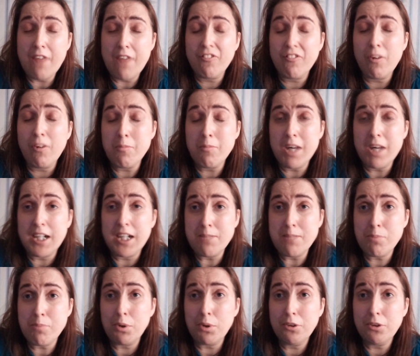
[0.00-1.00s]
Uh, for my
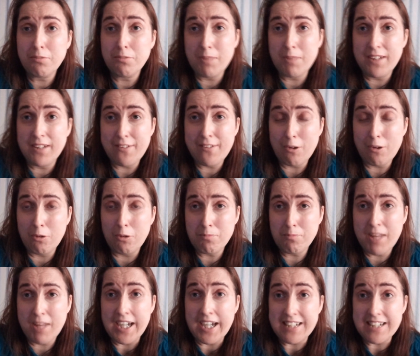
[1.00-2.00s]
improvements,
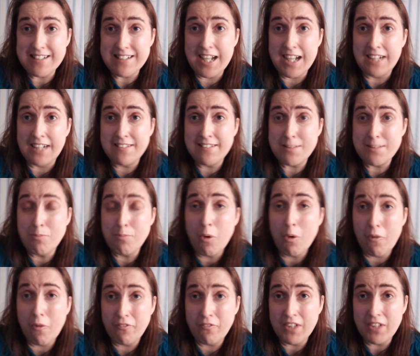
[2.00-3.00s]
updates and
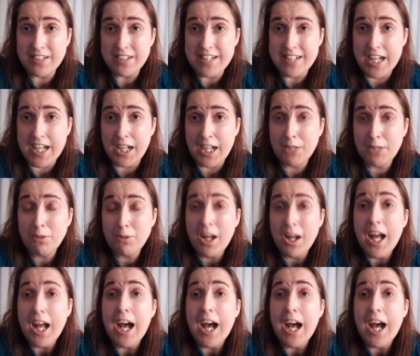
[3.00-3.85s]
more video.